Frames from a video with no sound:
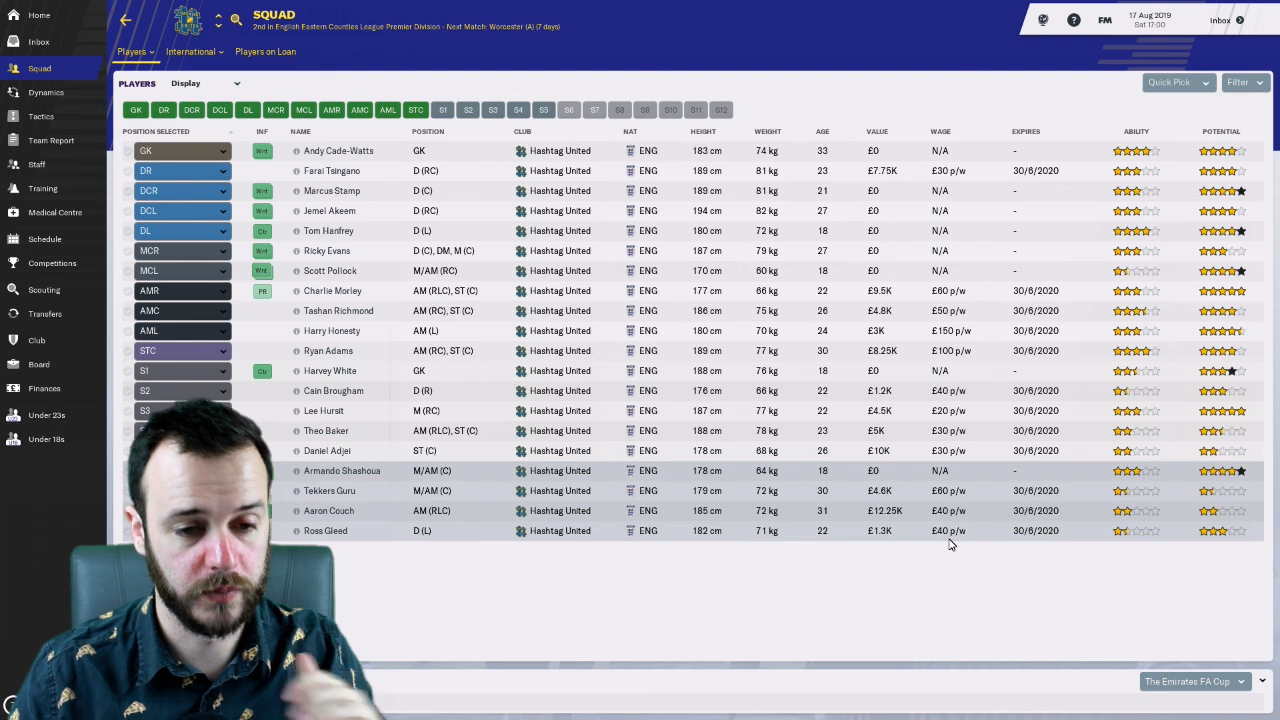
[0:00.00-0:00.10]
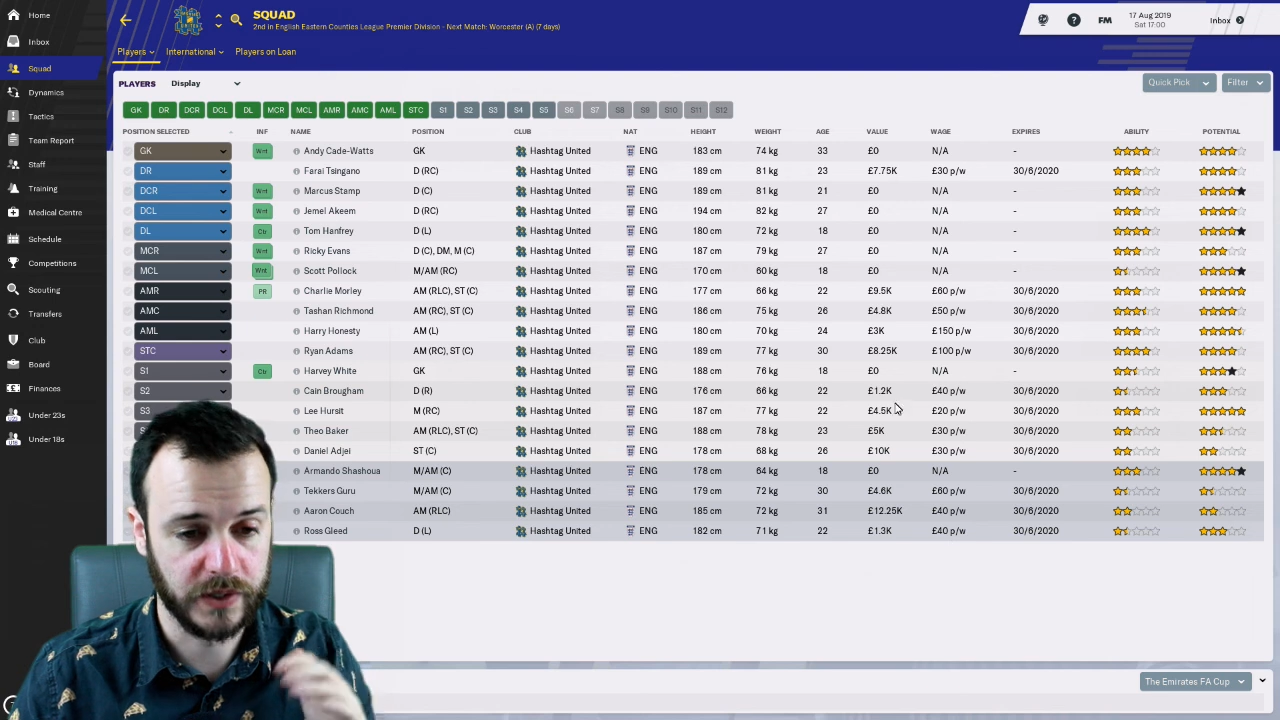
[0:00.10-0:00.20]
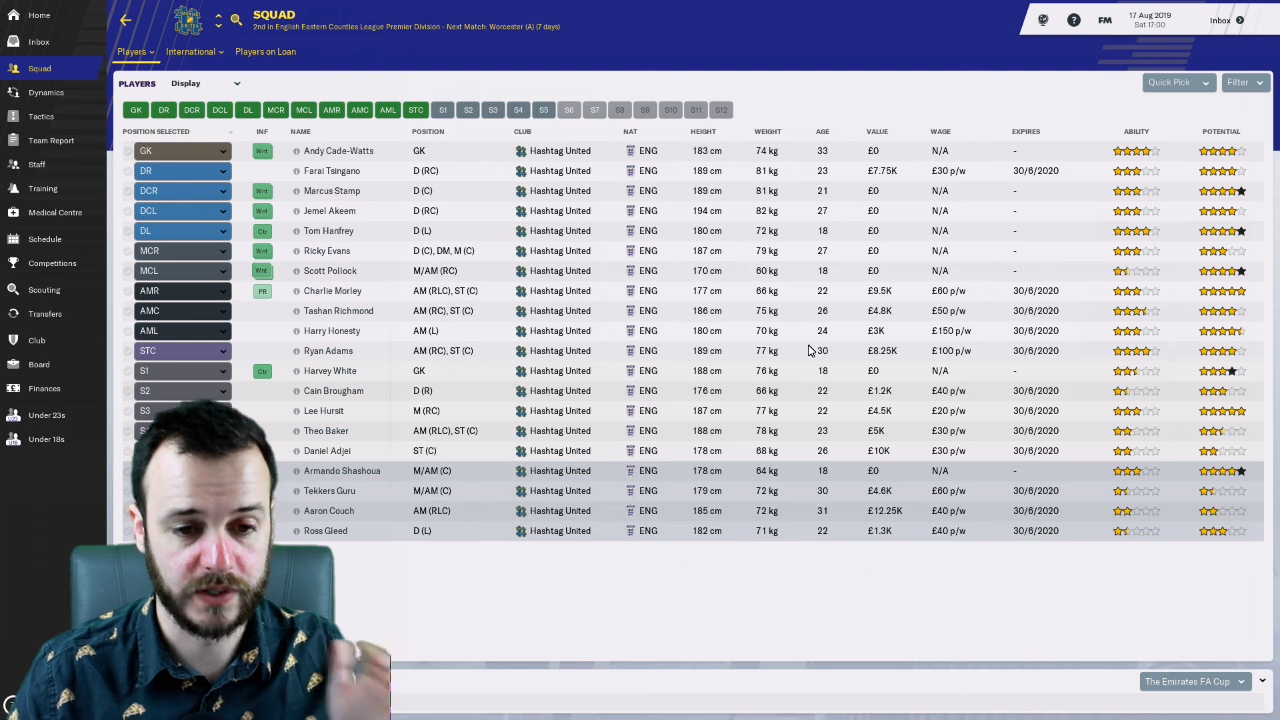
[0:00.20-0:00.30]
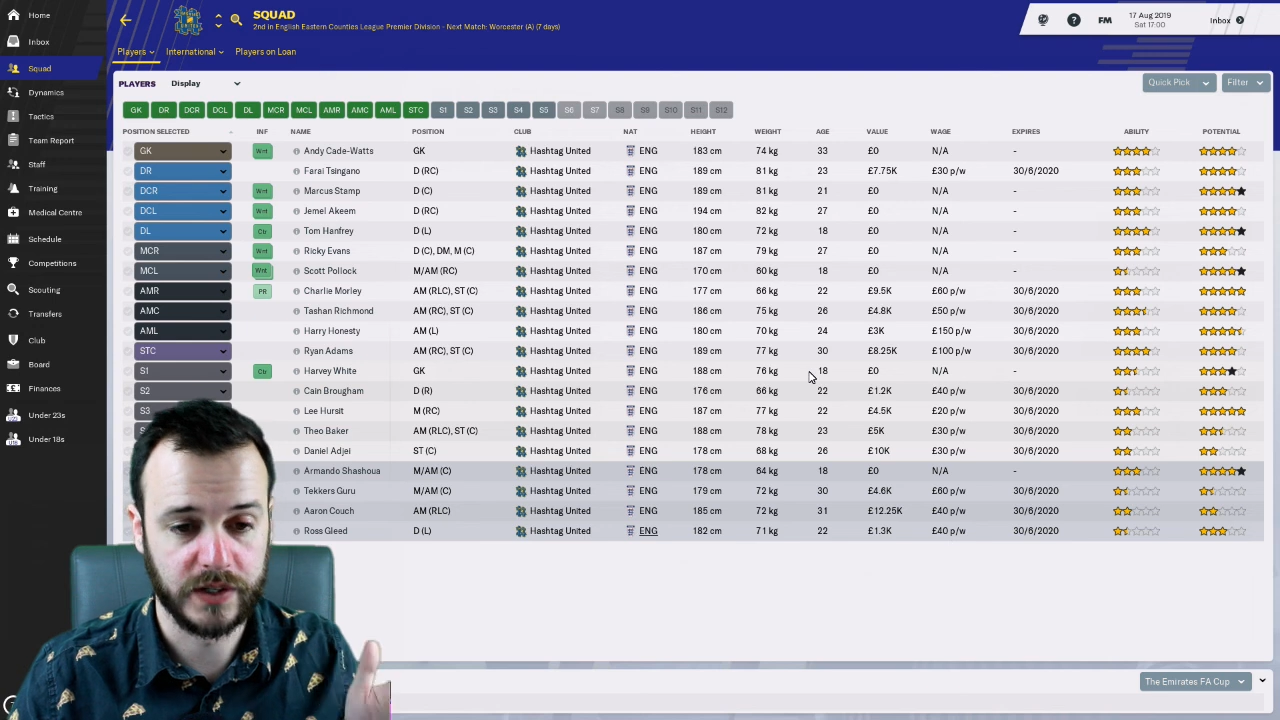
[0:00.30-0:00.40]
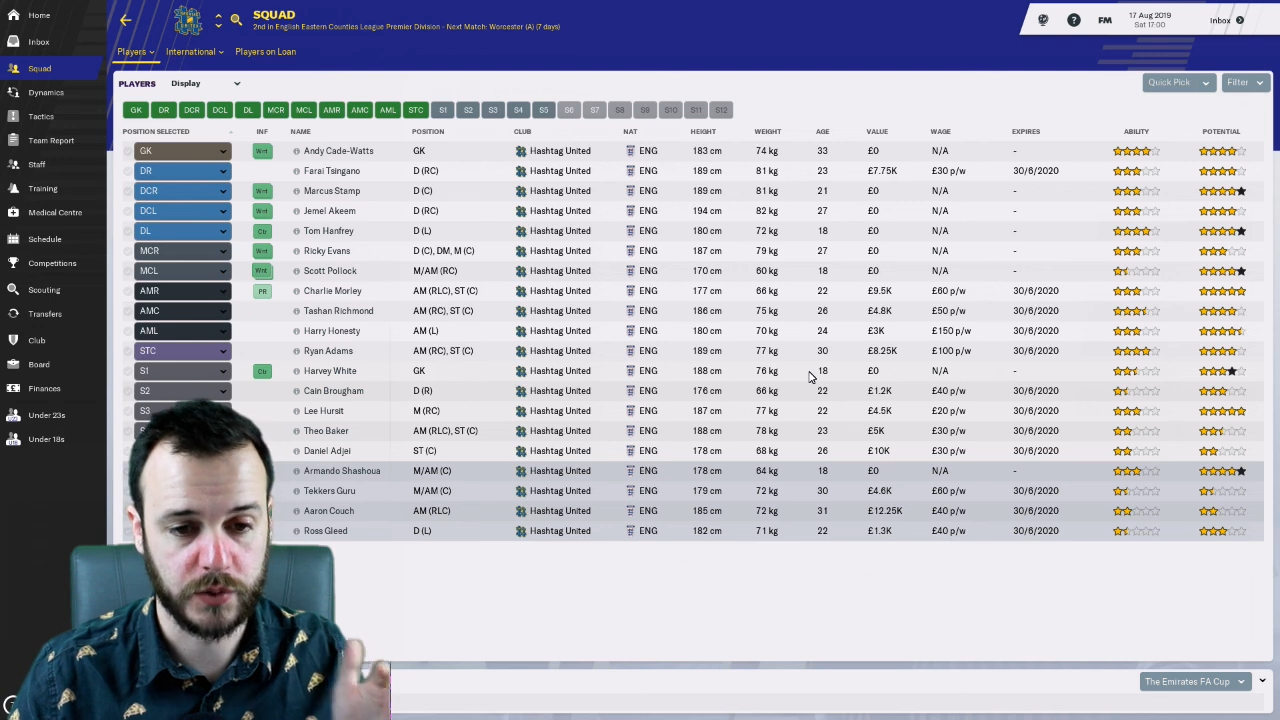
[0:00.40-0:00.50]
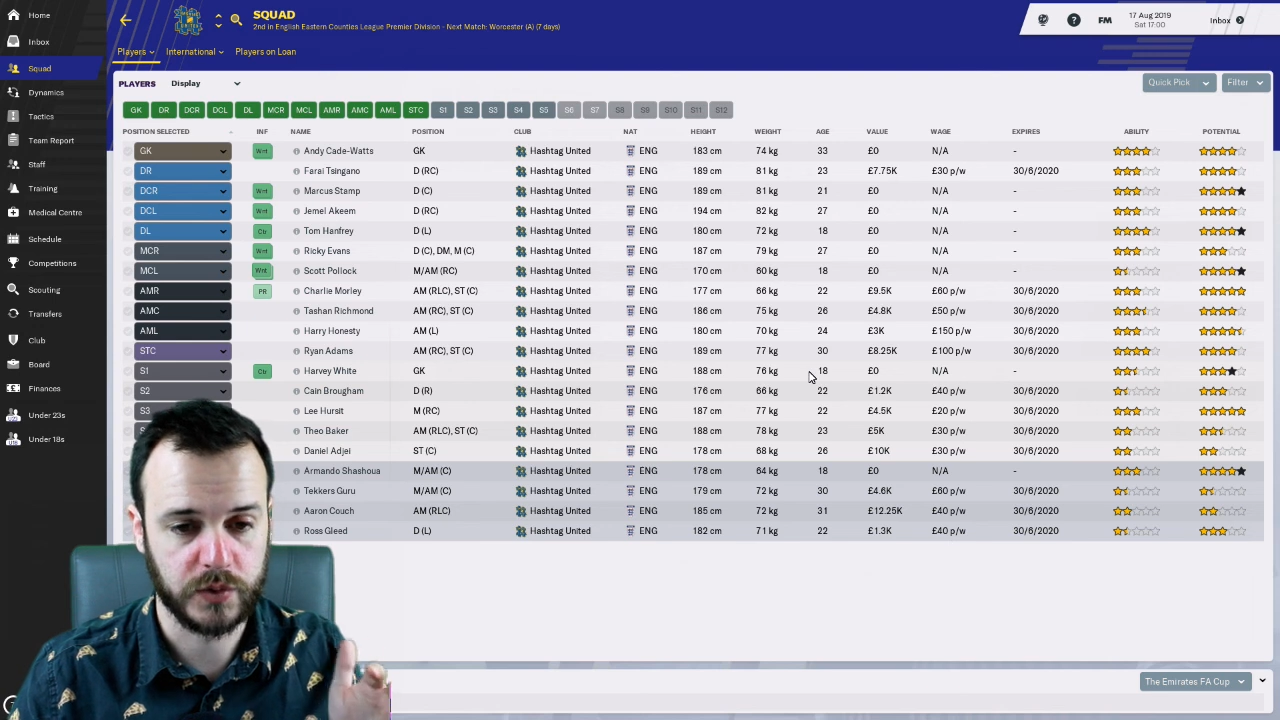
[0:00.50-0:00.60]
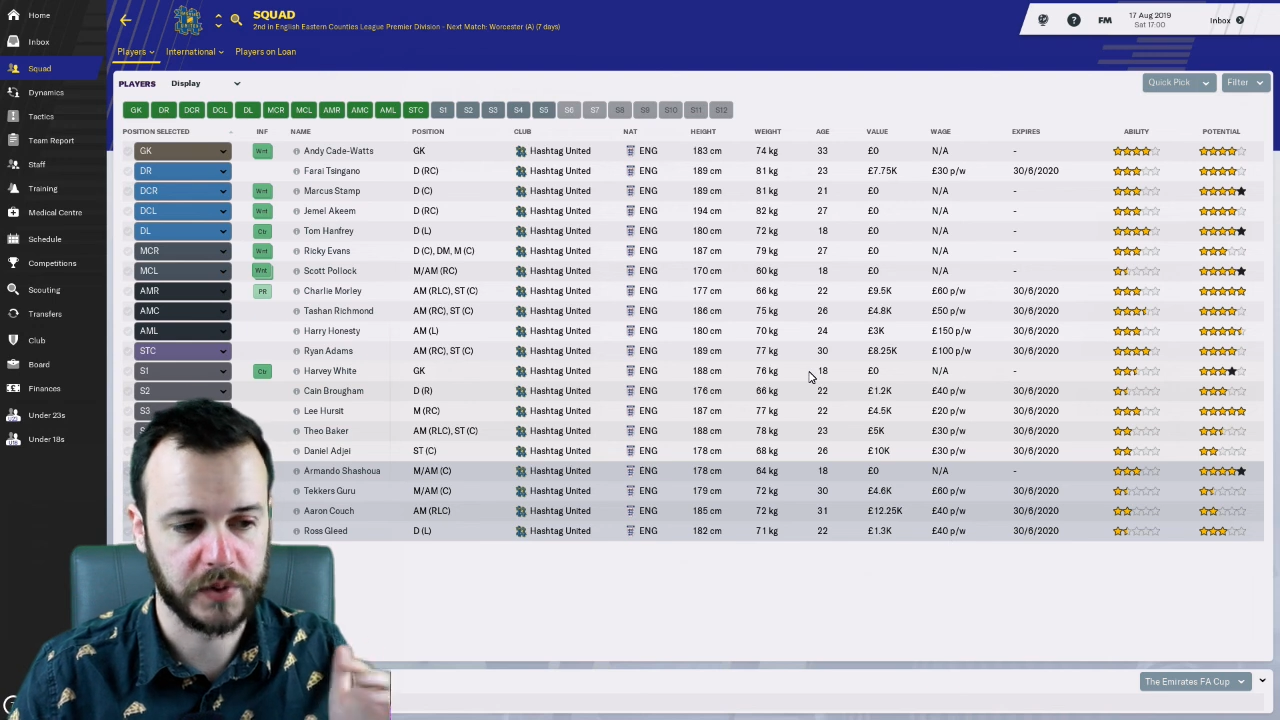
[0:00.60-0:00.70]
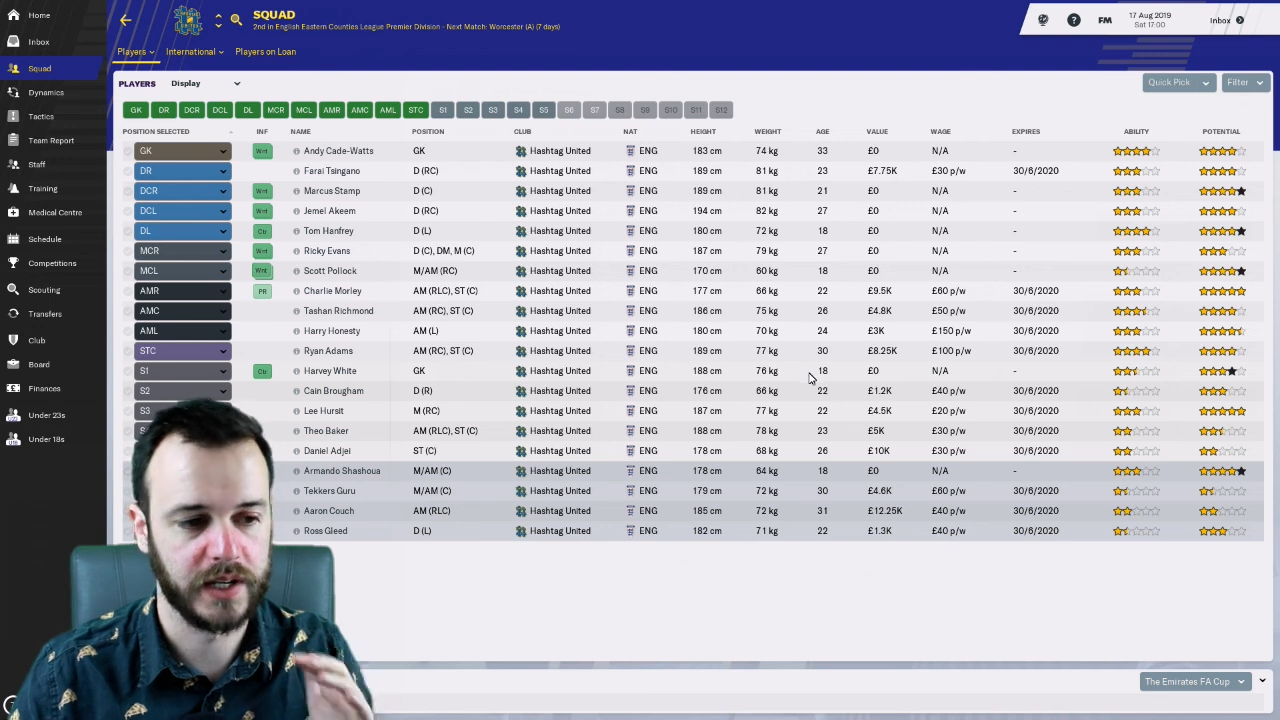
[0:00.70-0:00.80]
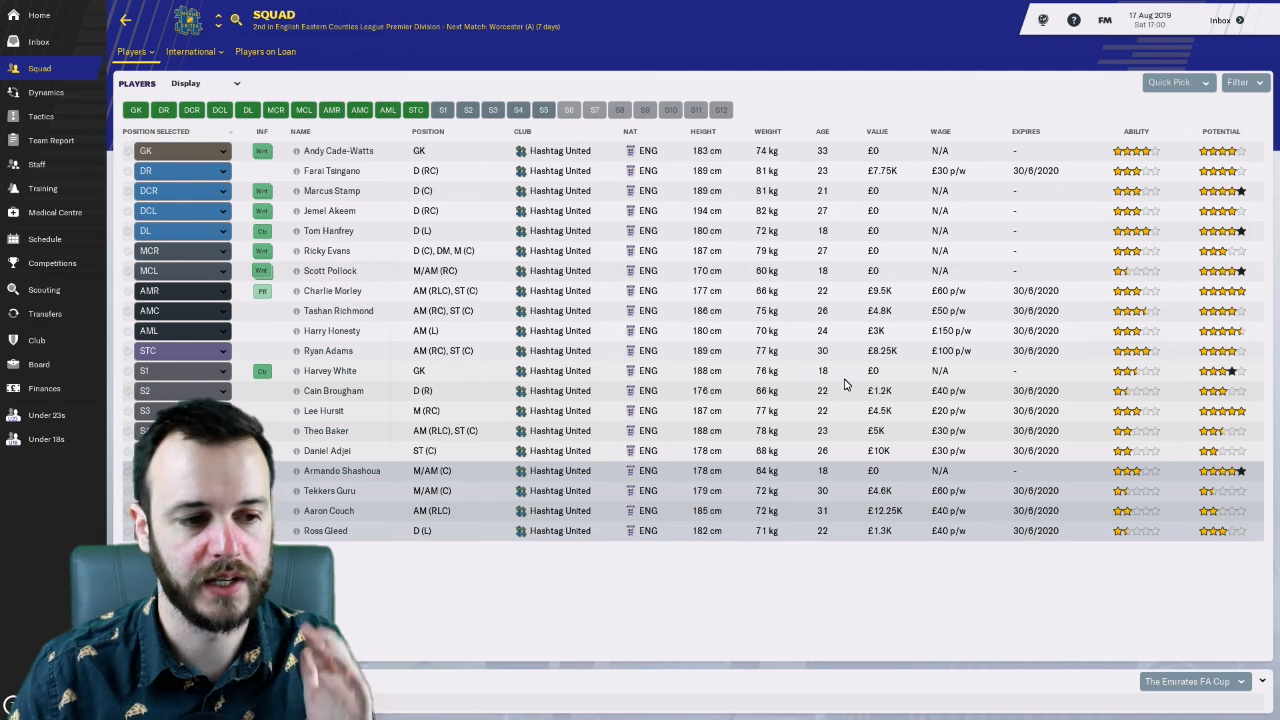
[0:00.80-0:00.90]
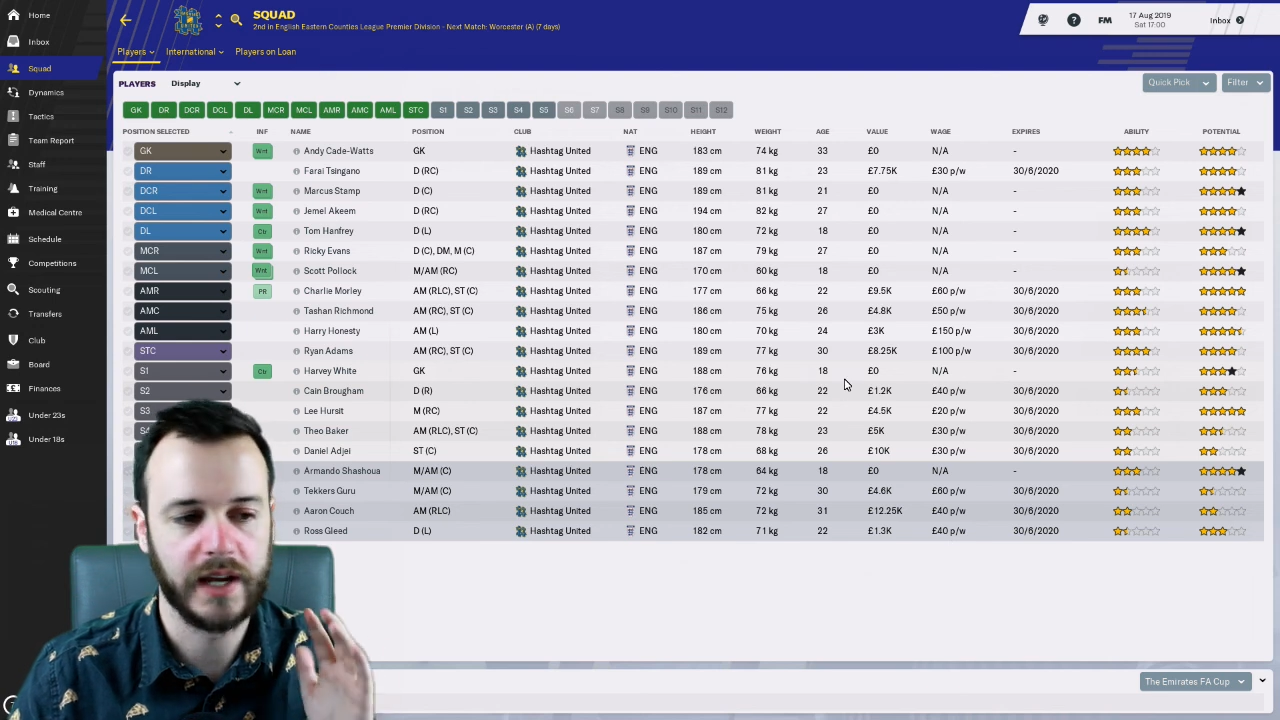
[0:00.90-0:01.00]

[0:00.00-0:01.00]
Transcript: this initial 20,